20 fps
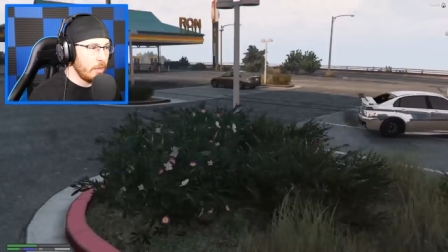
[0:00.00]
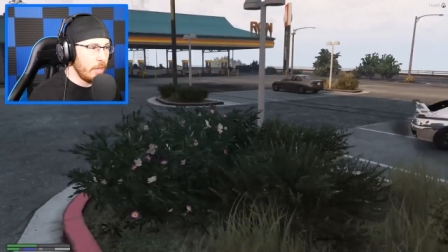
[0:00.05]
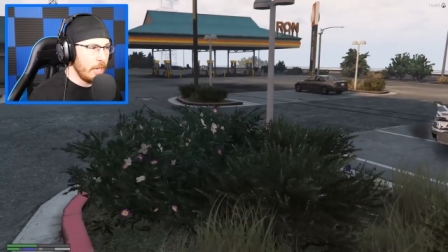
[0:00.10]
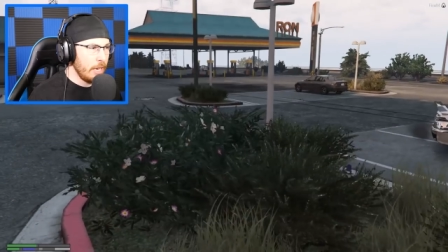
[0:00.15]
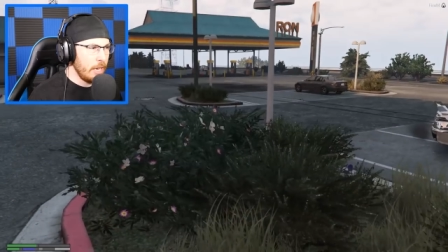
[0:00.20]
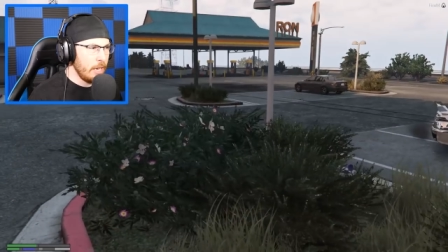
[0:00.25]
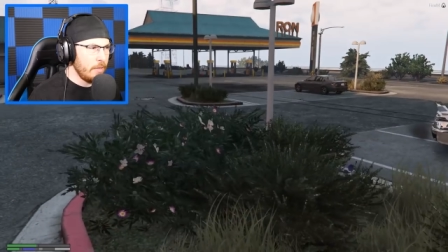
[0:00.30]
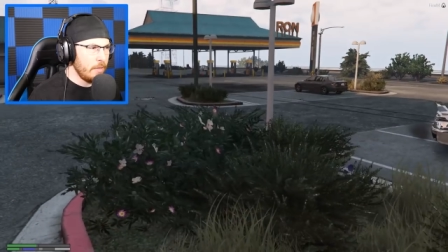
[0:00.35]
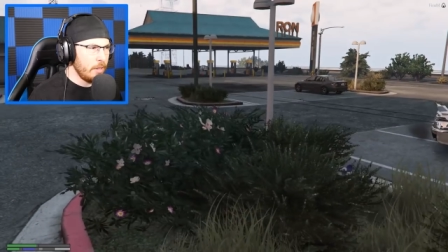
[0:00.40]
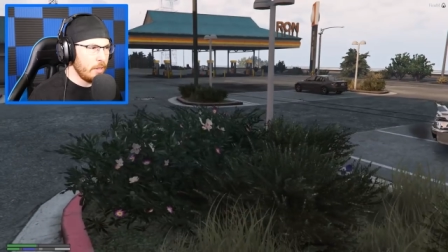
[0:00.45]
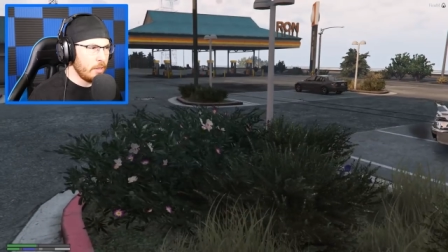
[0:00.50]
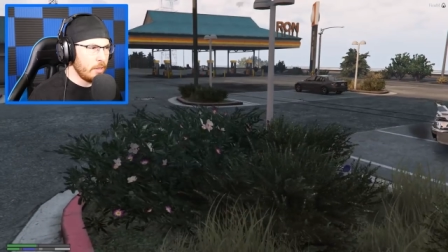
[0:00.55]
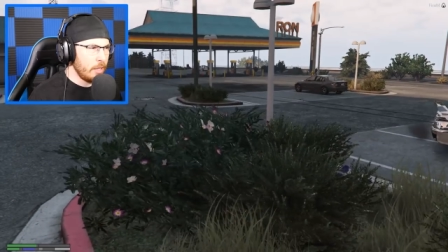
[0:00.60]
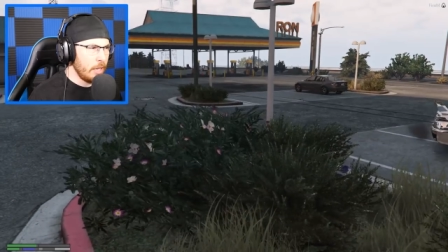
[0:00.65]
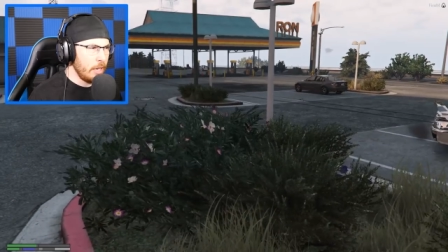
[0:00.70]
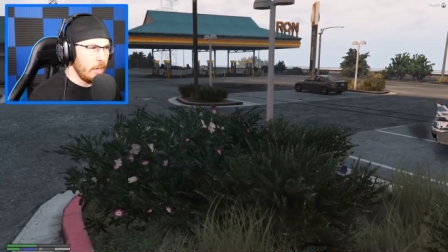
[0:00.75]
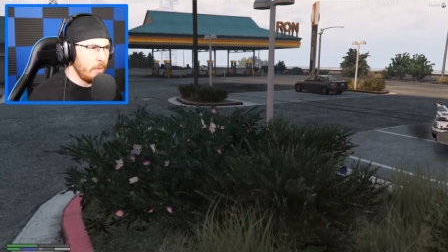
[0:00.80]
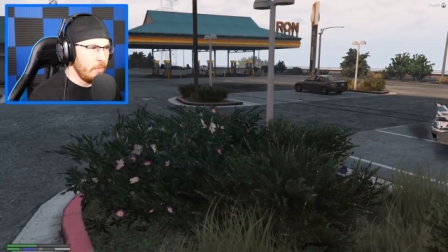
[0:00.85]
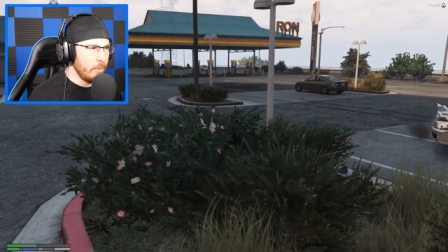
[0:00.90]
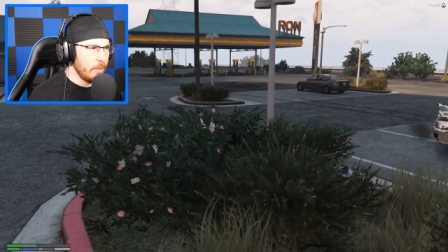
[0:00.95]
They didn't even.
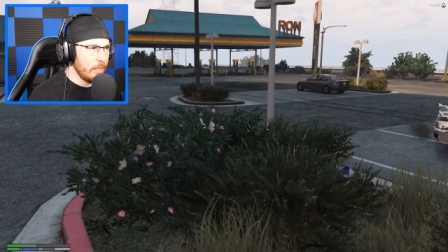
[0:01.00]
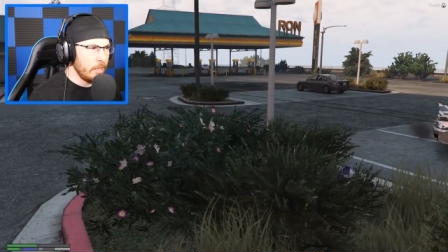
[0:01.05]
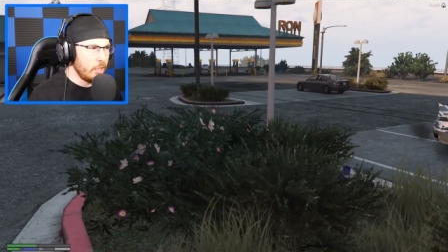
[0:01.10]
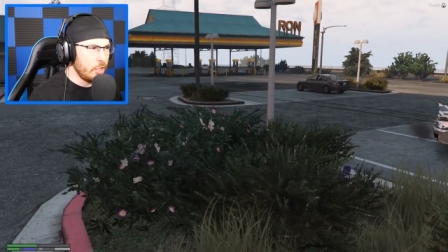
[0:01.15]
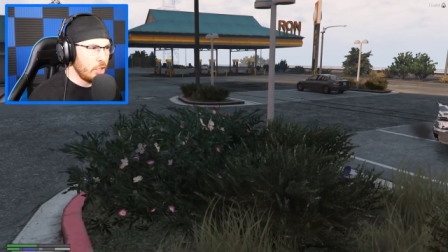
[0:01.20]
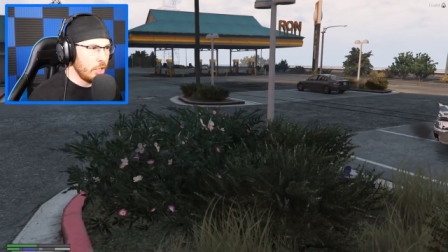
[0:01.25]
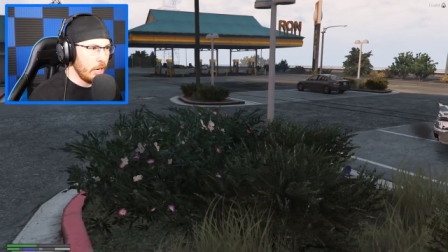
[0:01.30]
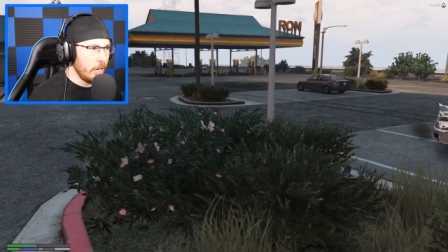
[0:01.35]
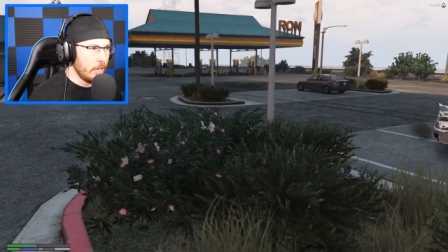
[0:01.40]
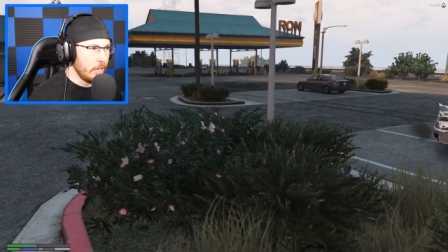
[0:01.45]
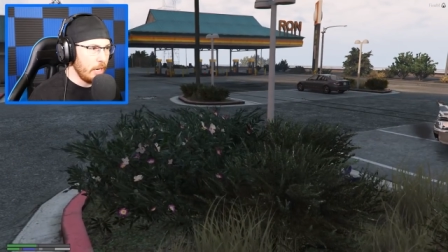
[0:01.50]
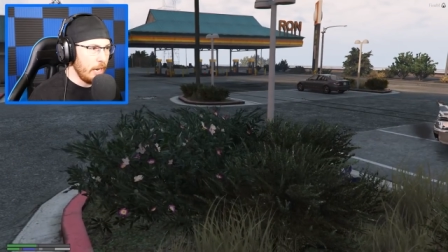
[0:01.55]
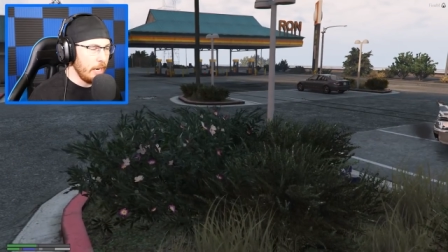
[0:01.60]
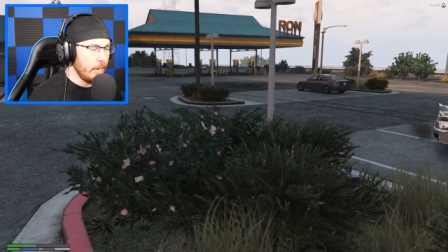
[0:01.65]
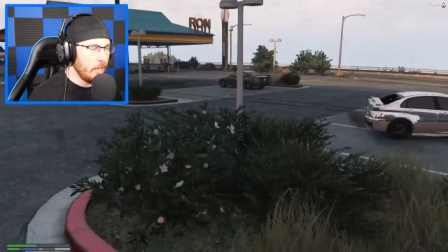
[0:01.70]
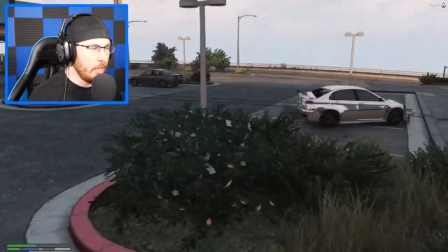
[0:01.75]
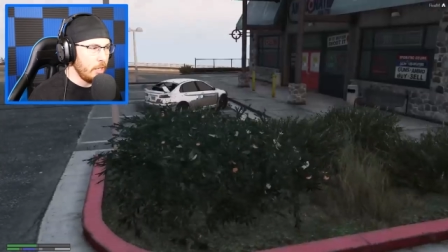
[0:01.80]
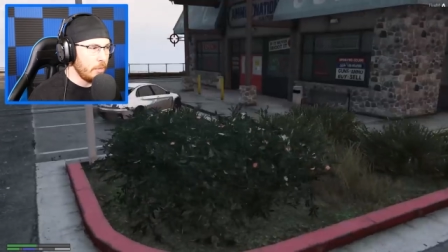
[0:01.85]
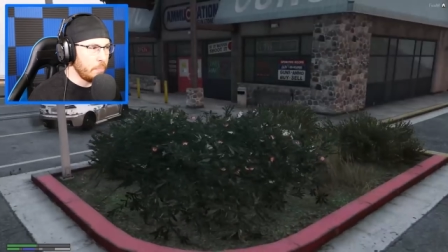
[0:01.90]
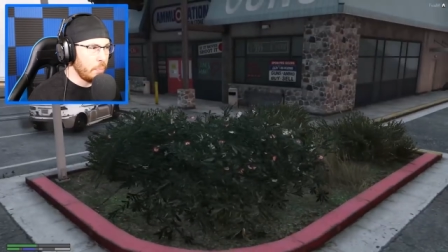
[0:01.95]
They didn't really check. I
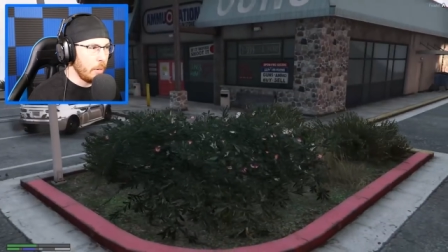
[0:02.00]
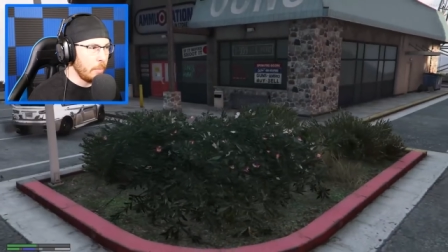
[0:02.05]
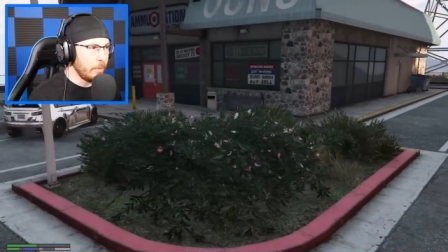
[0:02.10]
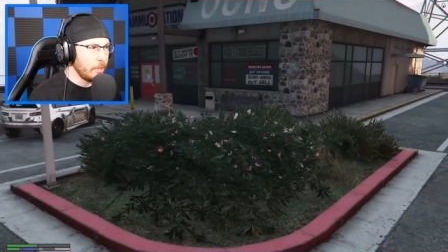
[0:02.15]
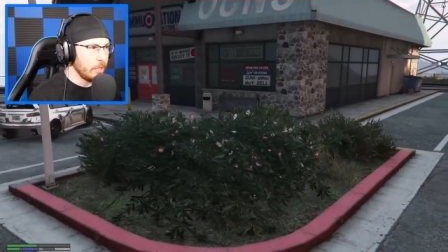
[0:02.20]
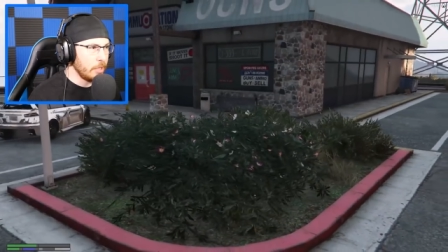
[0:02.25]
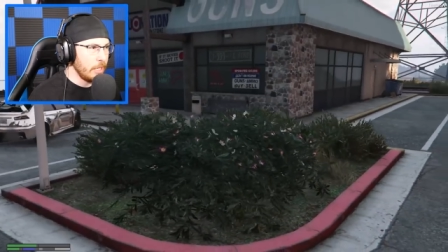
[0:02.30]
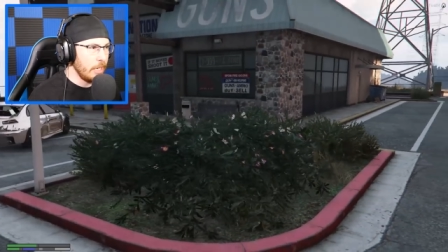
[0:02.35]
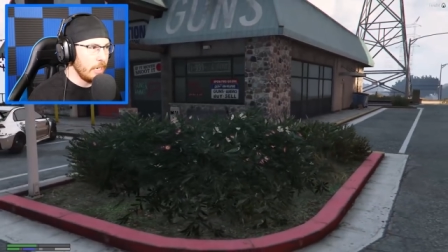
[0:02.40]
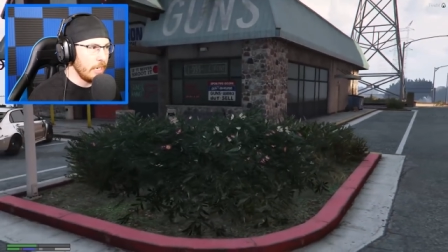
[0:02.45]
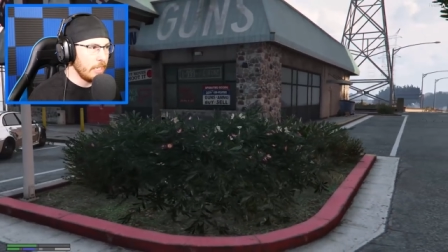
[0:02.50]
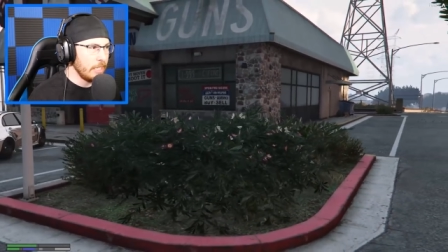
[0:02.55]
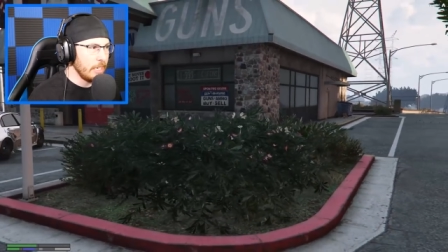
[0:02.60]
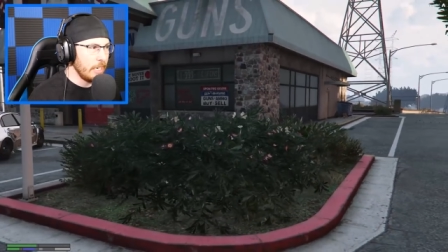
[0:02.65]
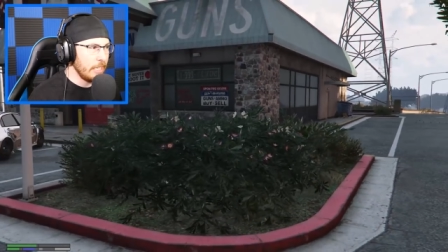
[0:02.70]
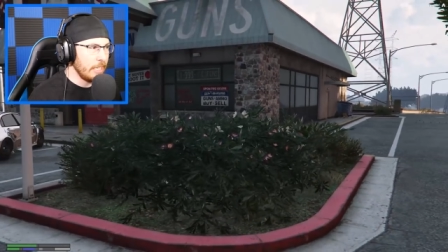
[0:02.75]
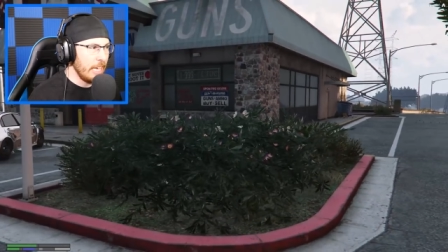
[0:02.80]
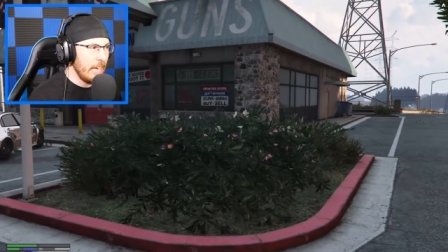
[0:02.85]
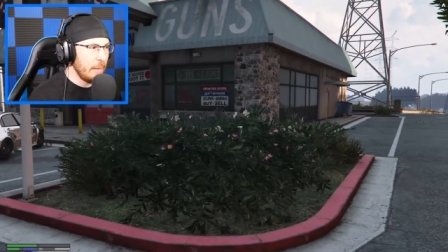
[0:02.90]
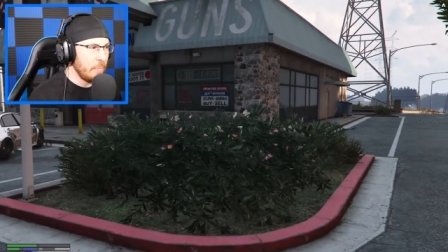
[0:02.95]
could have probably just hid
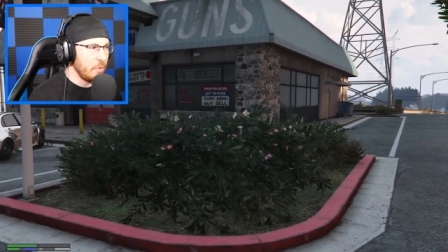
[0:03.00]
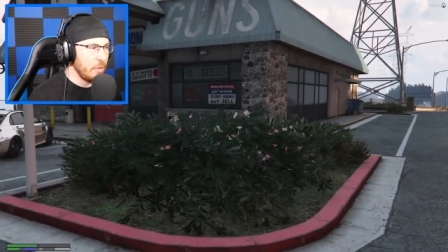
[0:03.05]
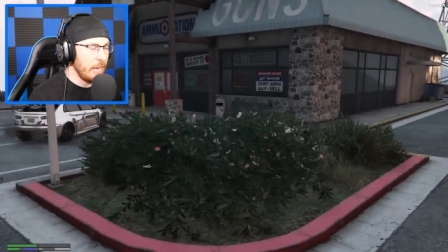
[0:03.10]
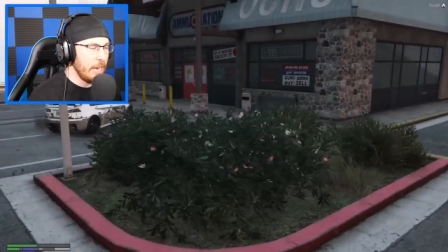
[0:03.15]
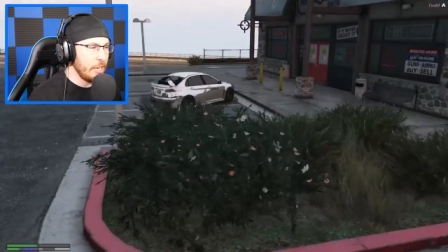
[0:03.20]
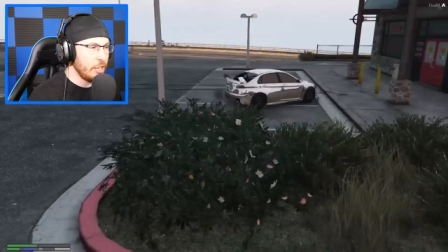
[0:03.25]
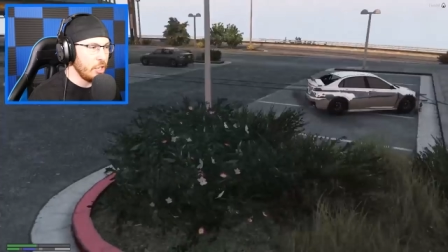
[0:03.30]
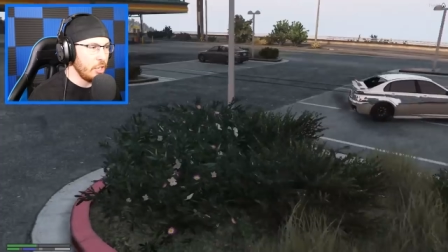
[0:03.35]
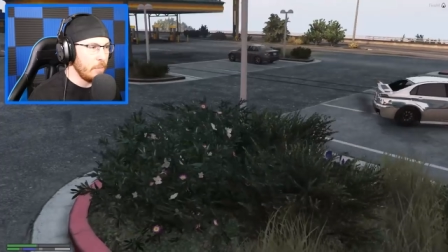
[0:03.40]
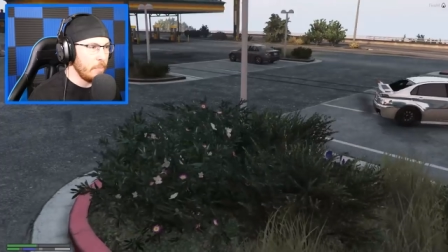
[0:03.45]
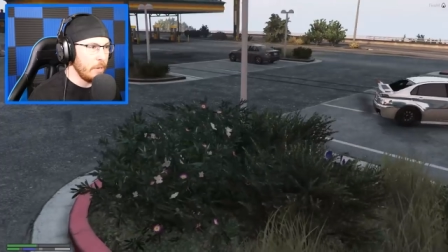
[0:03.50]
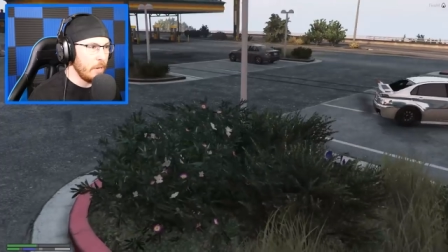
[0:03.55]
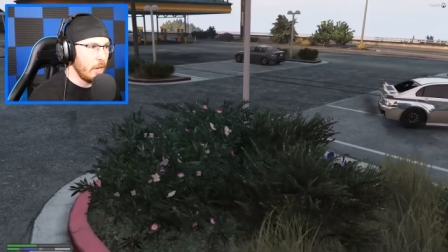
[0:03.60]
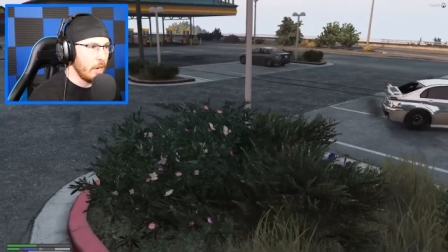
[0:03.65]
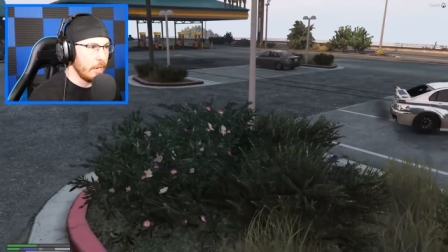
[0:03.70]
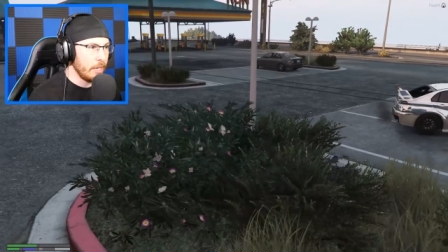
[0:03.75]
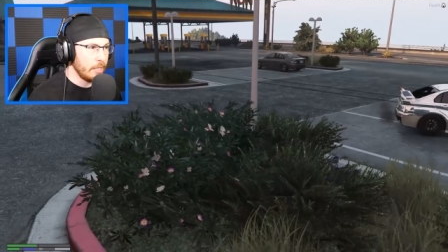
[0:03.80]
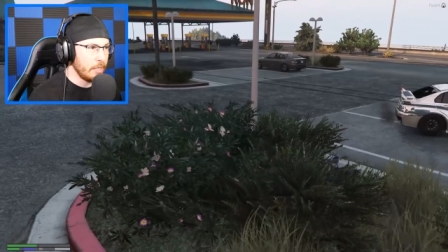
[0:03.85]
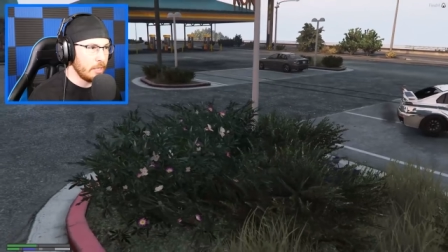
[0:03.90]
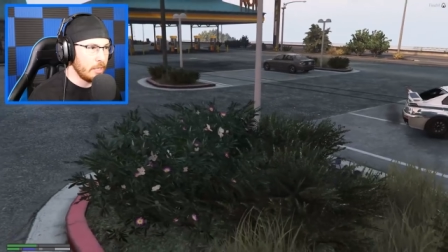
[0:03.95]
inside the Ammu-Nation to be
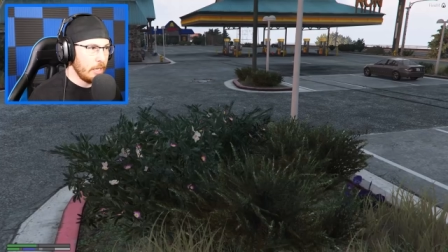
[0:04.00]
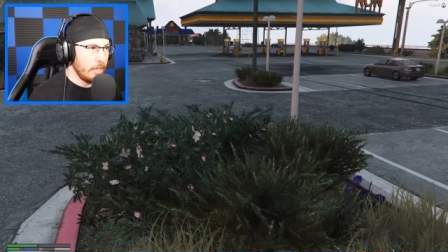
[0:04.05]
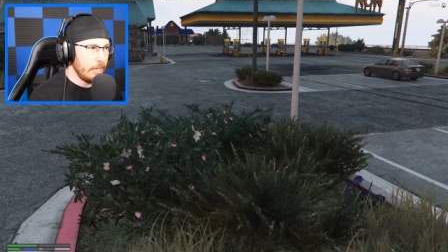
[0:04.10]
honest.